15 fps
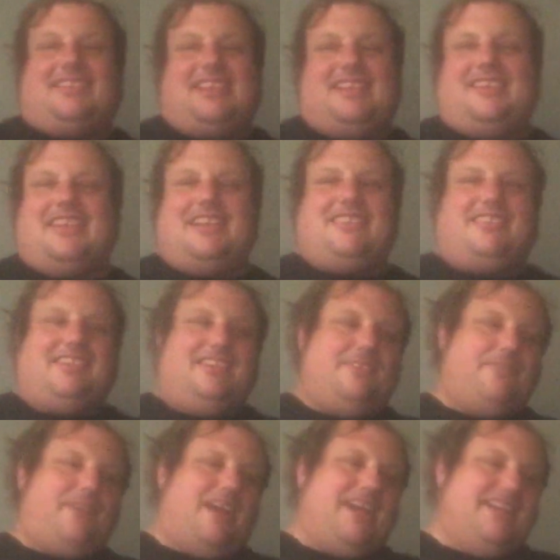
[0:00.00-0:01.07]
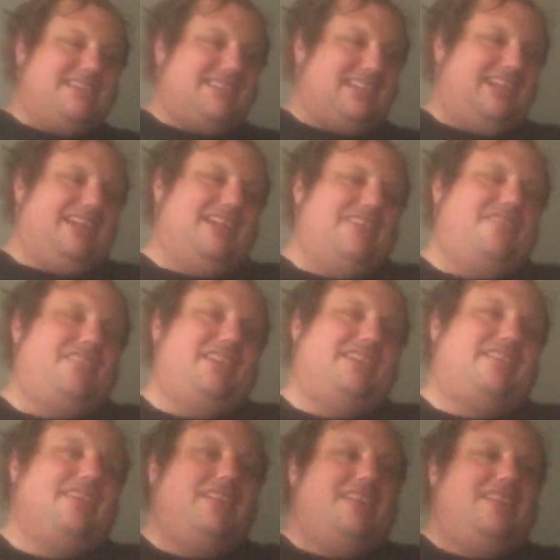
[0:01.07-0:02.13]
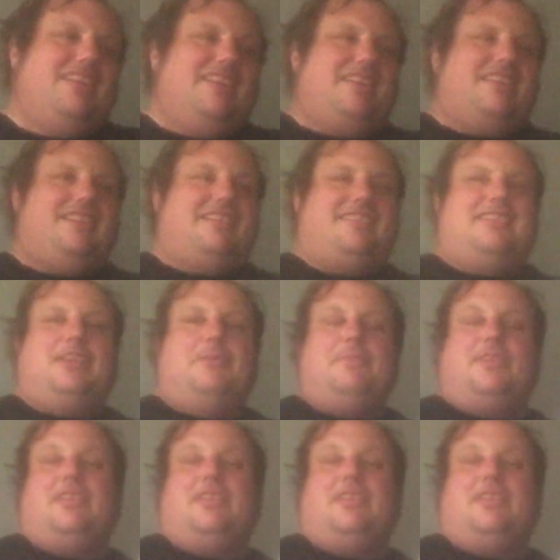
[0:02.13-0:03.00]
the device. I can't really. say